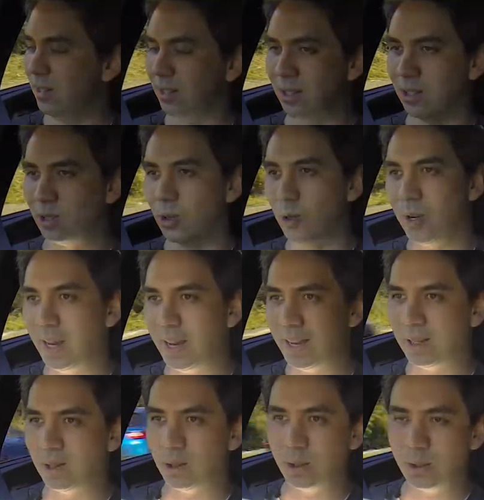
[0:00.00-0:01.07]
in the door
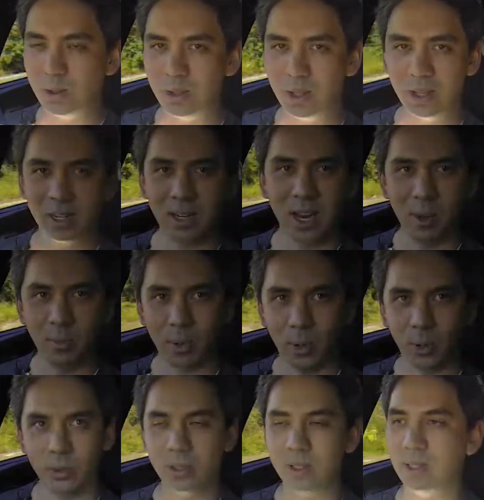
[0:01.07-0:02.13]
handles, the cup
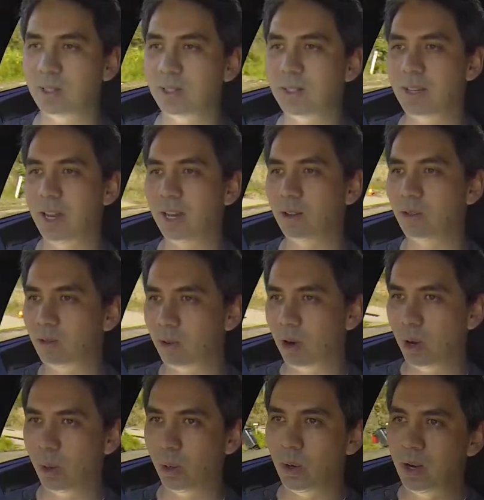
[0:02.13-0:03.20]
holders in the second
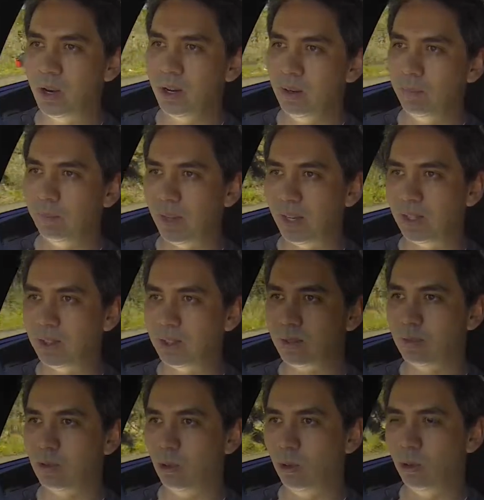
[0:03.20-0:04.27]
row. They just
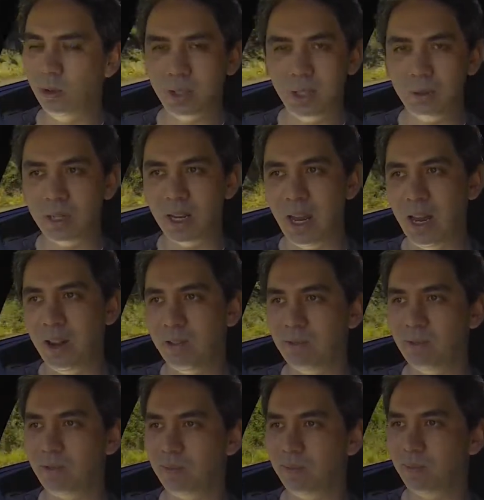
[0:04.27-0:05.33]
all seem to
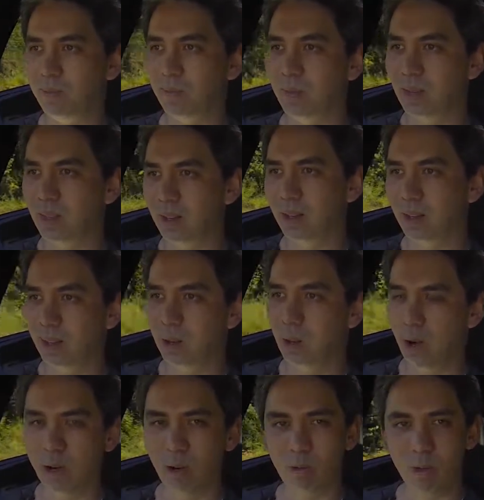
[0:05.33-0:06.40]
have
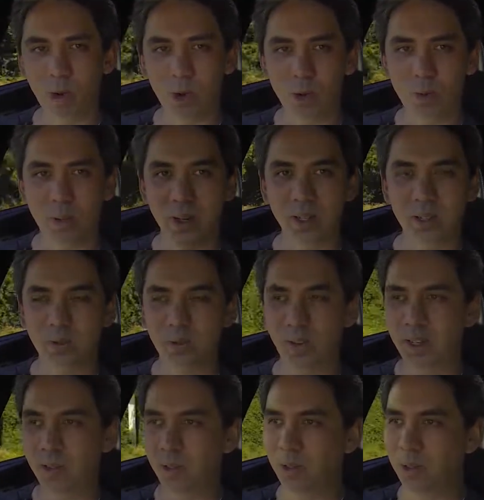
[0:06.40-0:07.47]
quite a robust
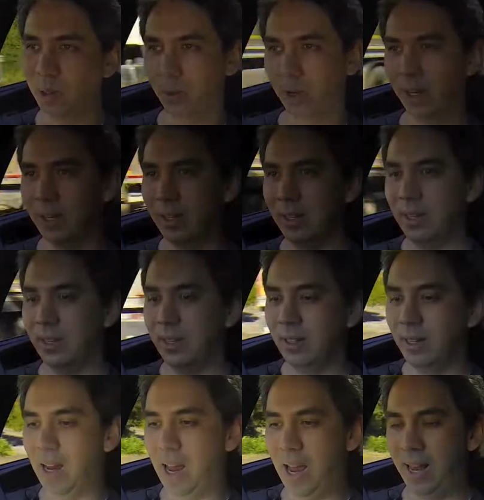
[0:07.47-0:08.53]
feel to it.
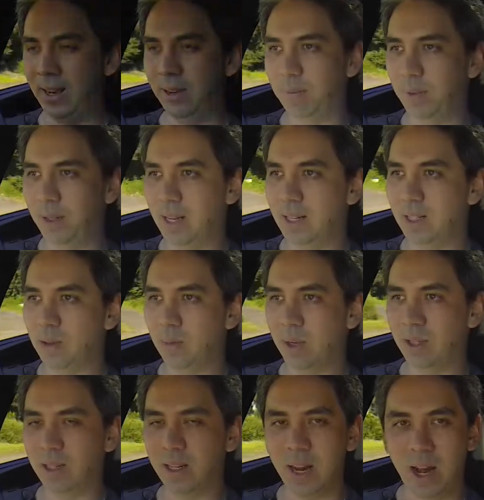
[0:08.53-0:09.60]
But that doesn't
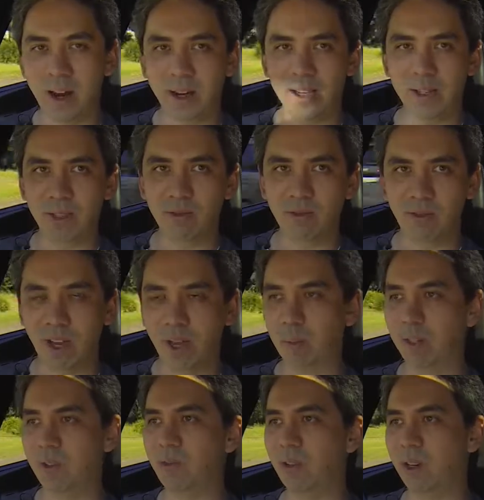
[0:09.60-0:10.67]
mean the car isn't
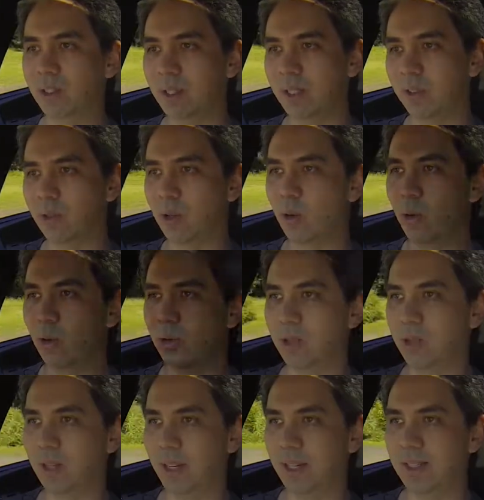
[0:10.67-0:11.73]
family friendly. Of
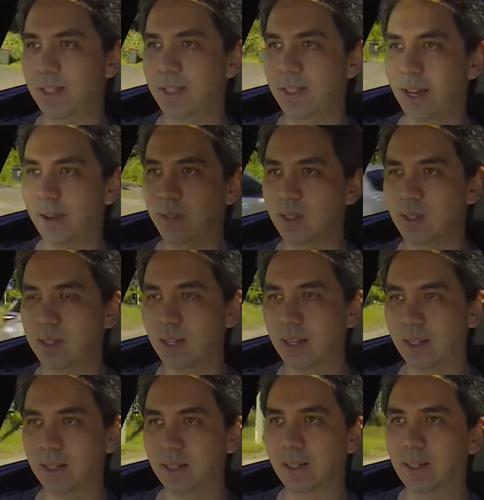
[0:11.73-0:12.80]
course, it's a
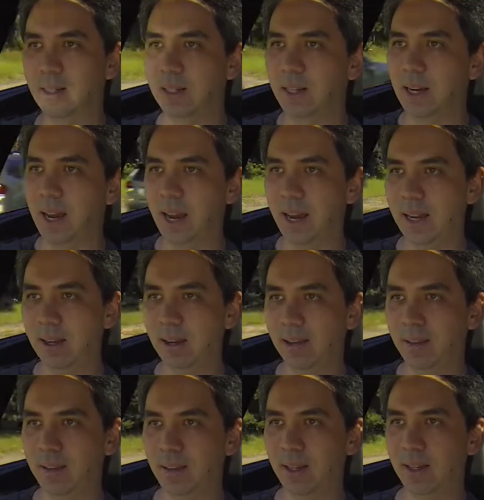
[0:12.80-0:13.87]
7-seater, and I
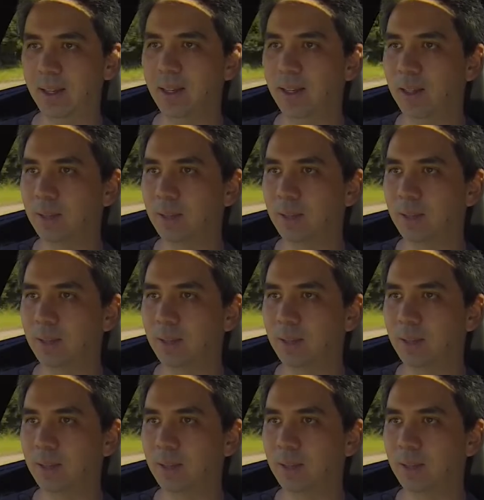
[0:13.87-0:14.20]
think